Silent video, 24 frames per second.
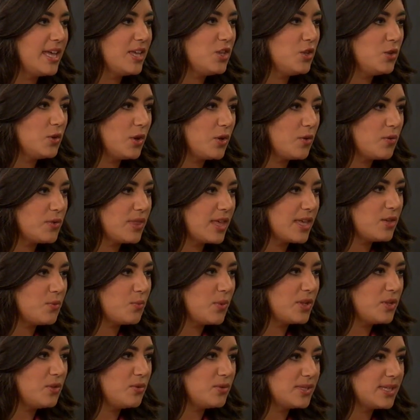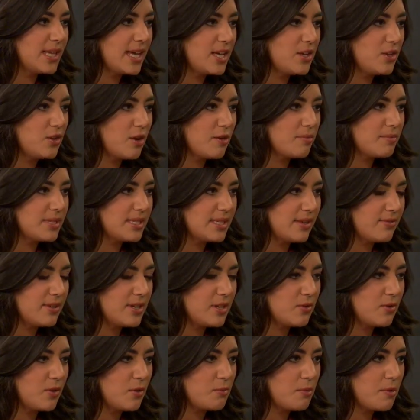you know, that when you say, you know, I'm a
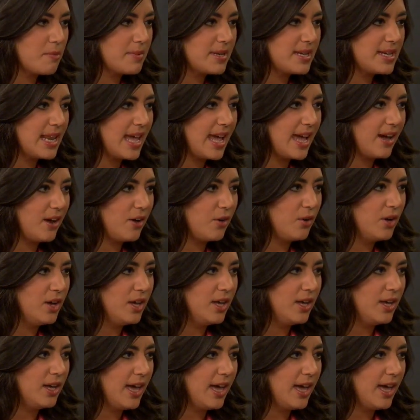70-year-old woman now,